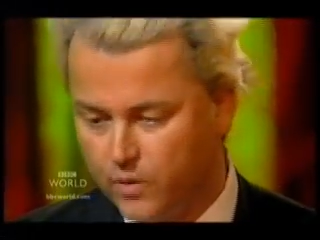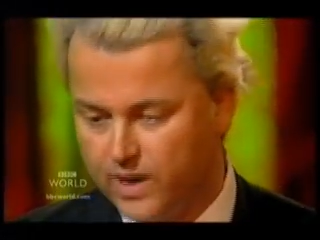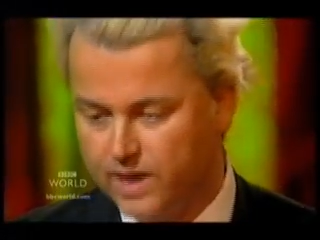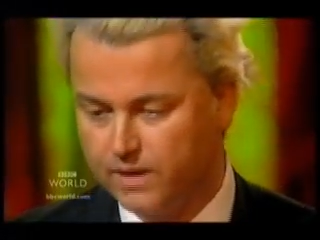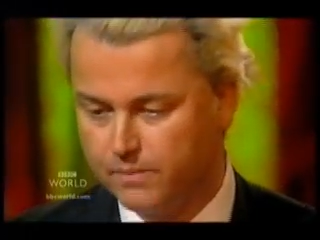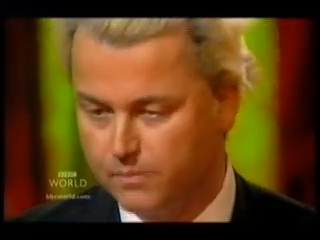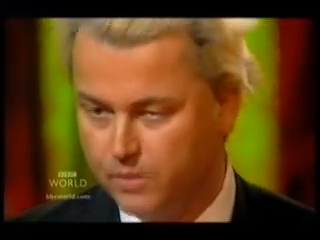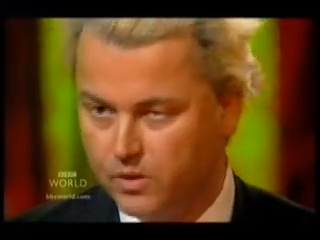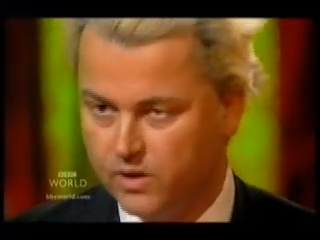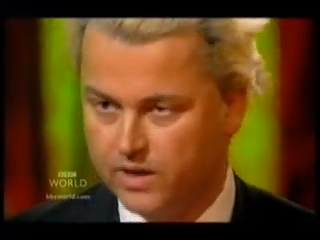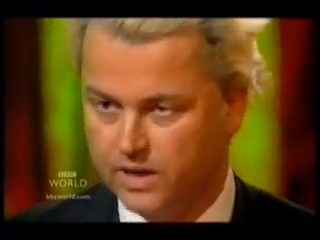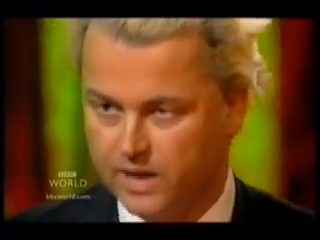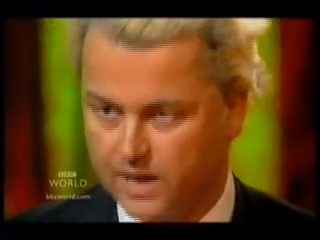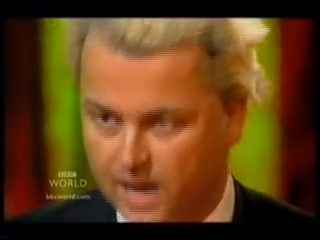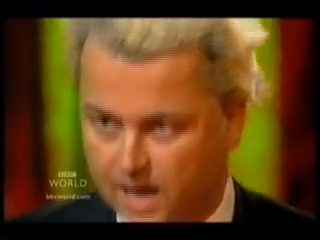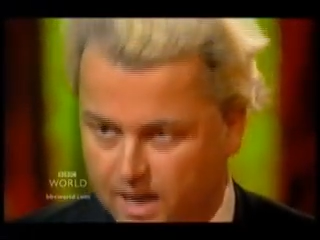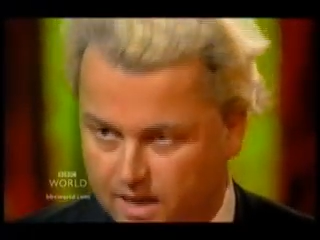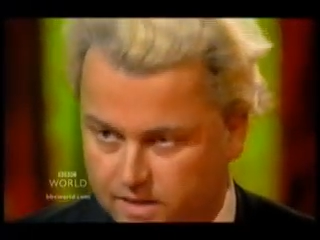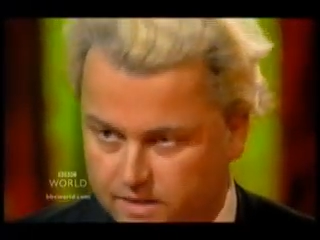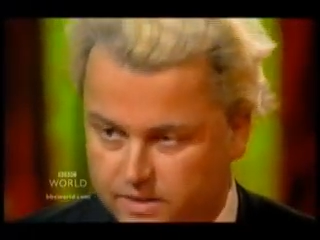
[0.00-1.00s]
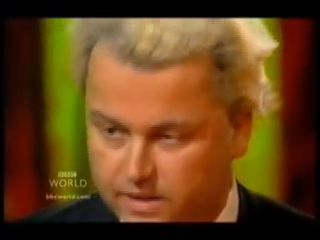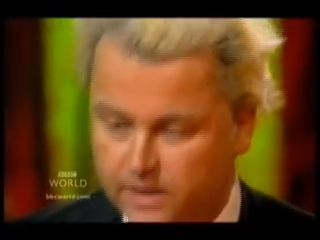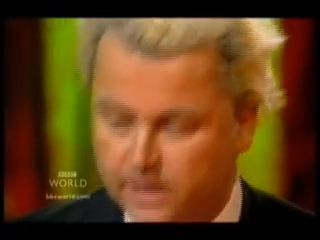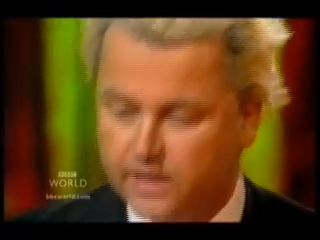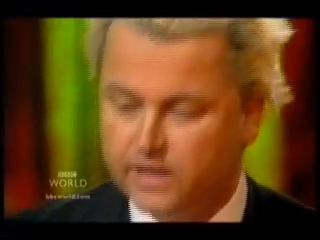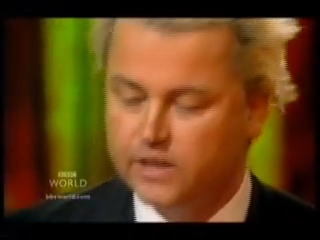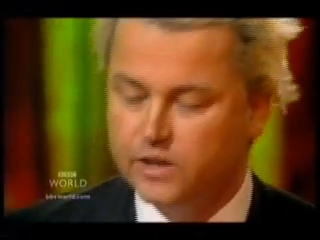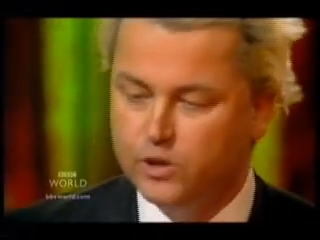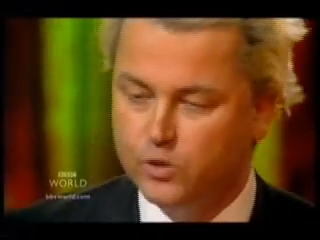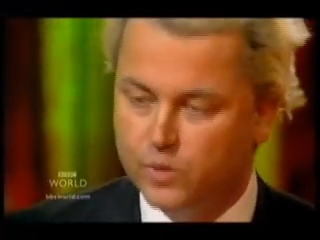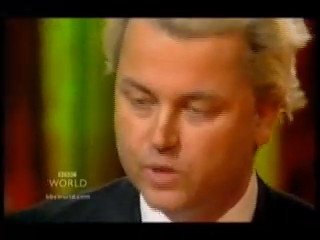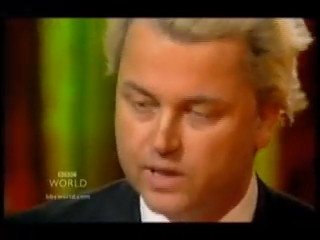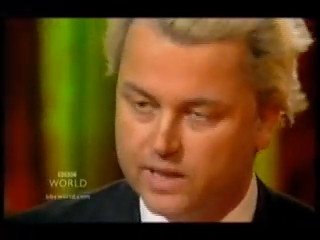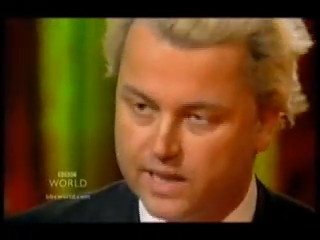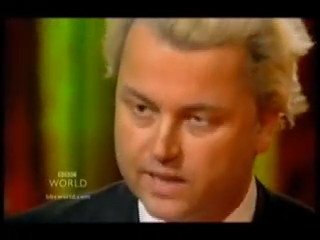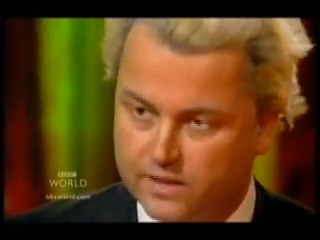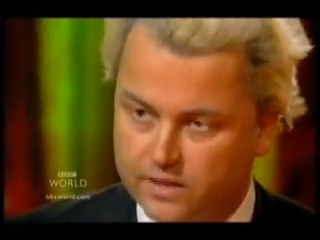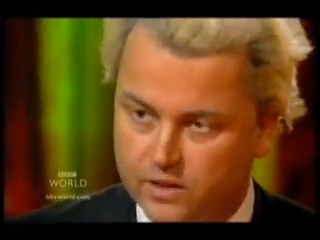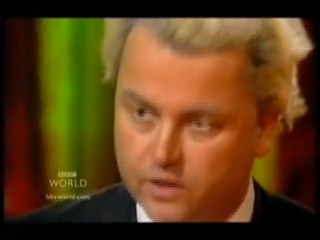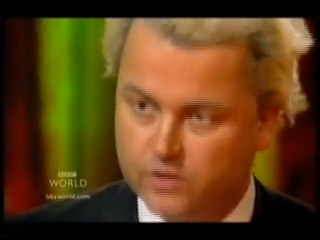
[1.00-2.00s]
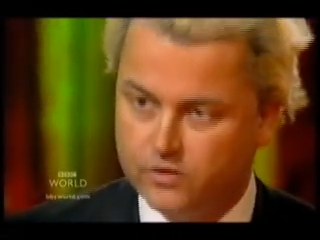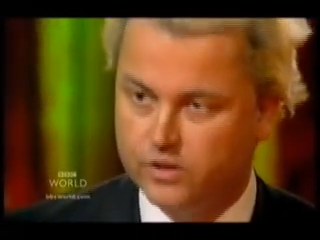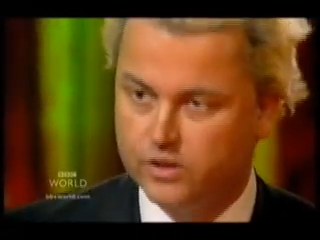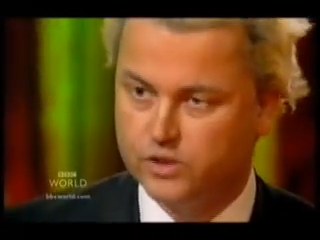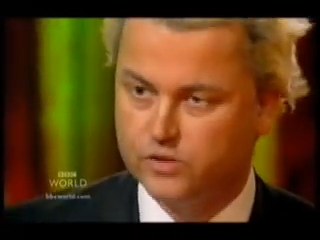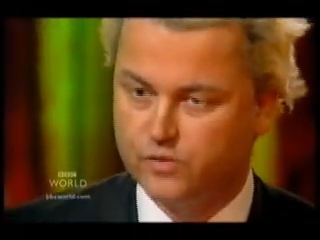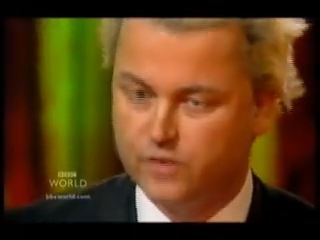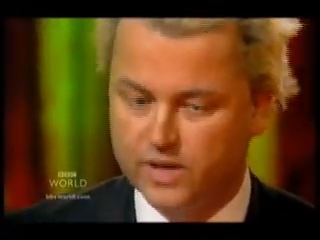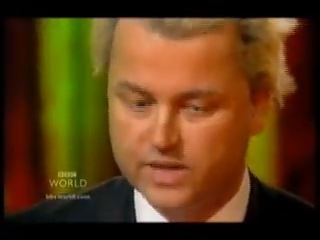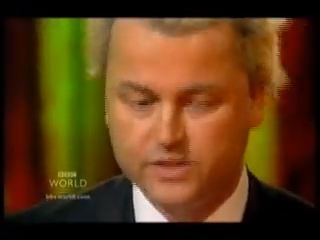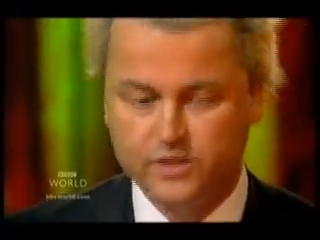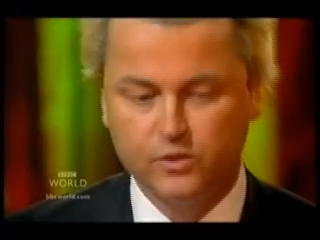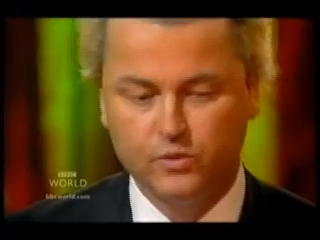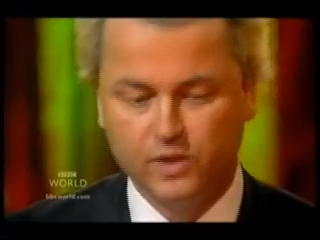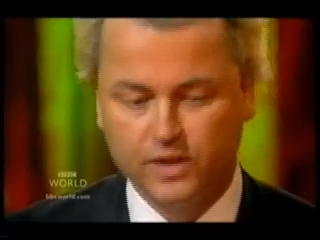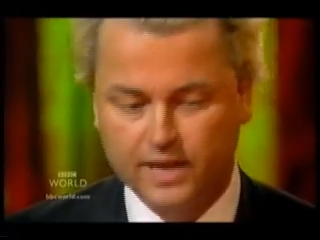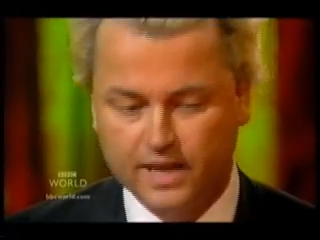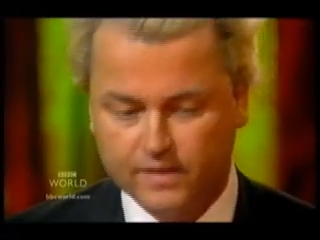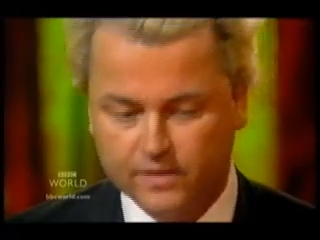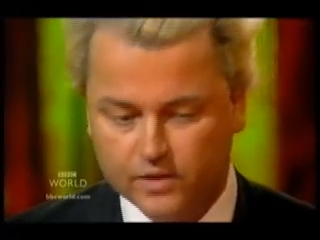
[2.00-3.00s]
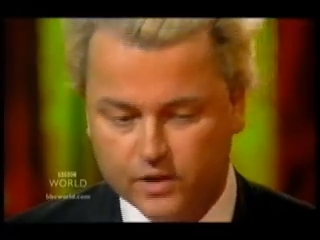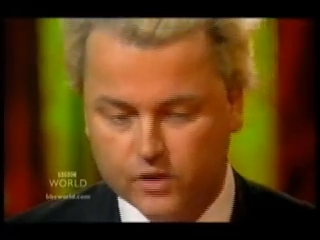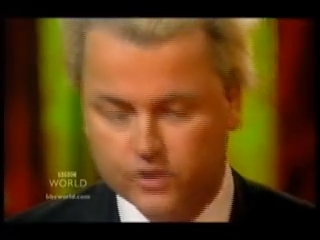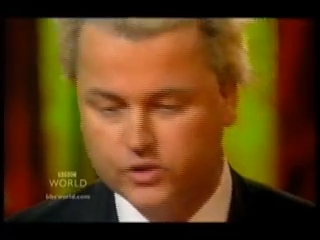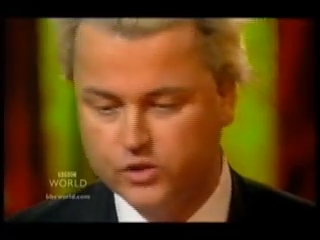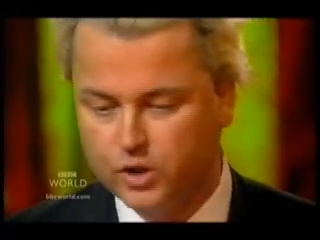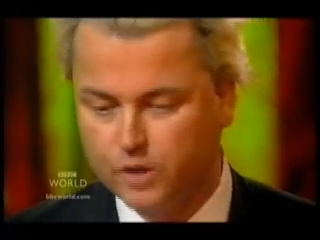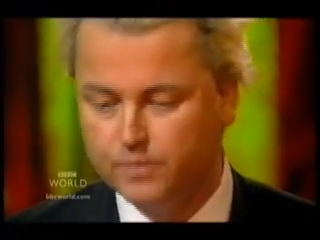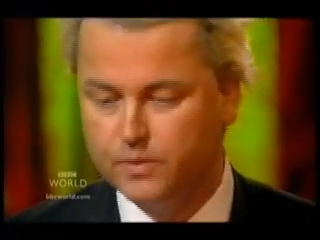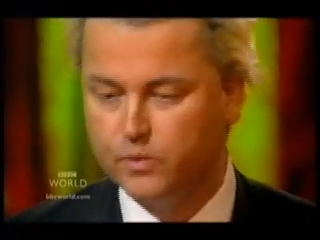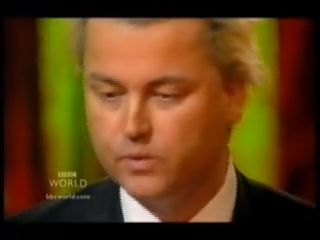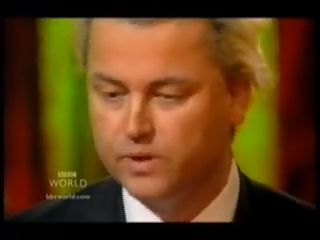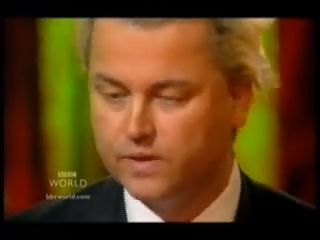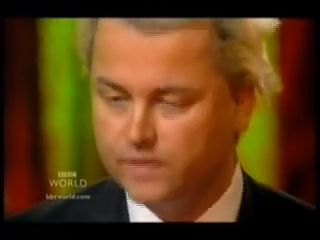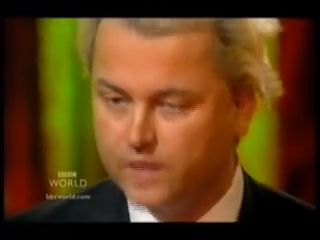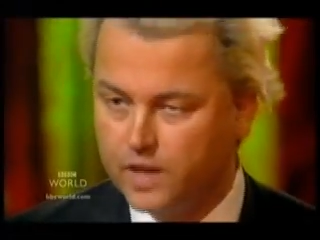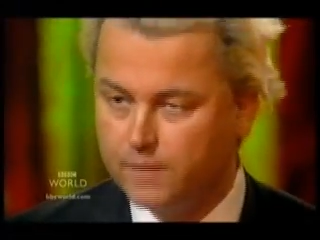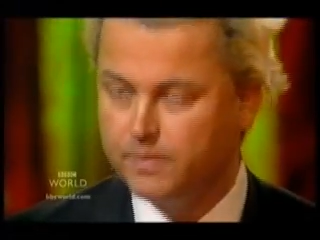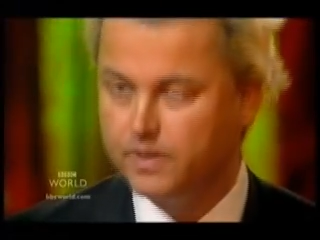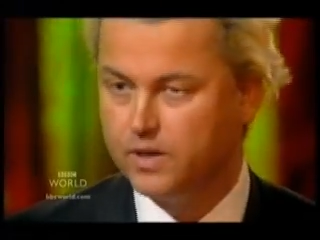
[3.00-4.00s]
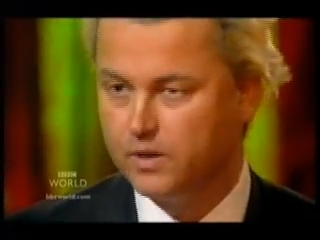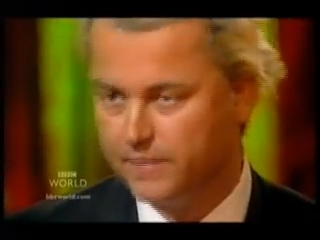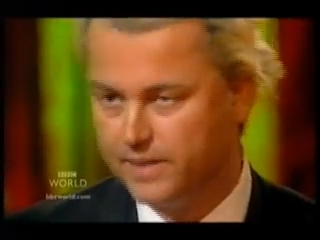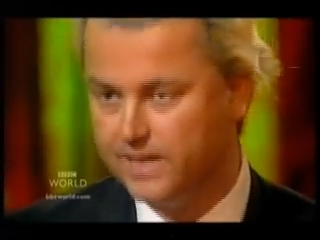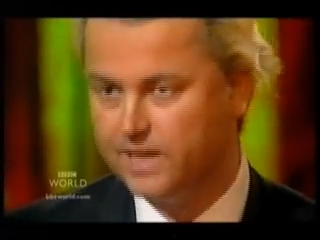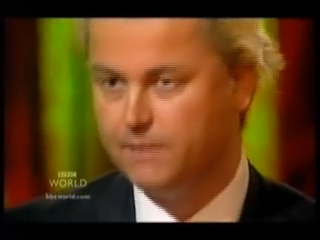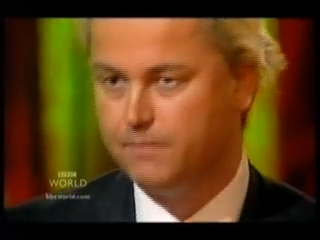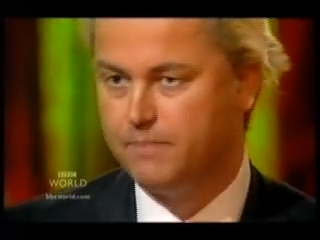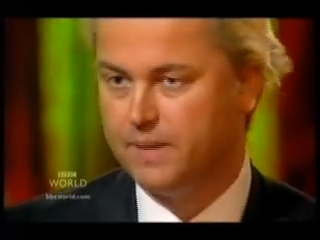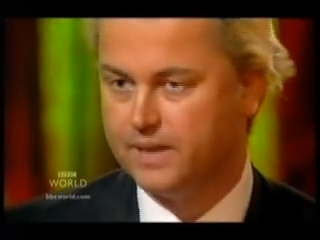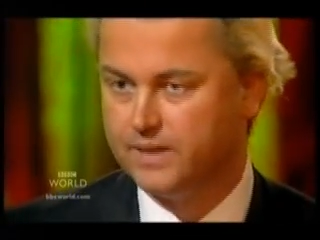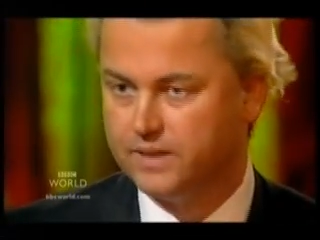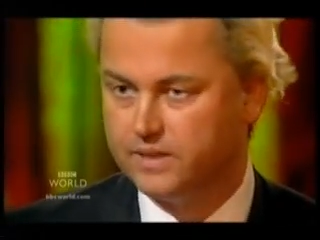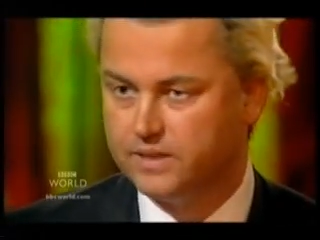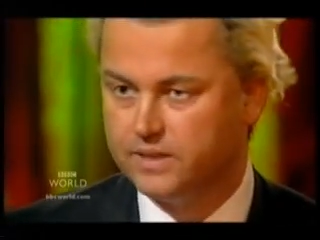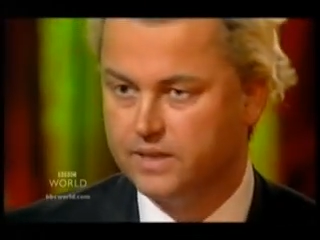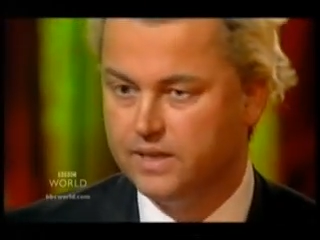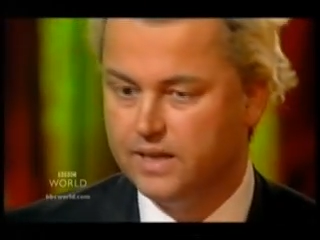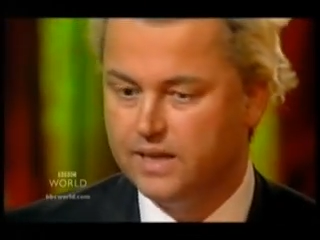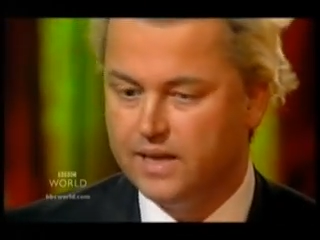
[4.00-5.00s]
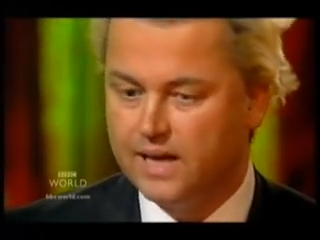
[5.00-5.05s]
wear a burqa in Holland, you will get no Dutch friends, you will get no job, you will not become independent,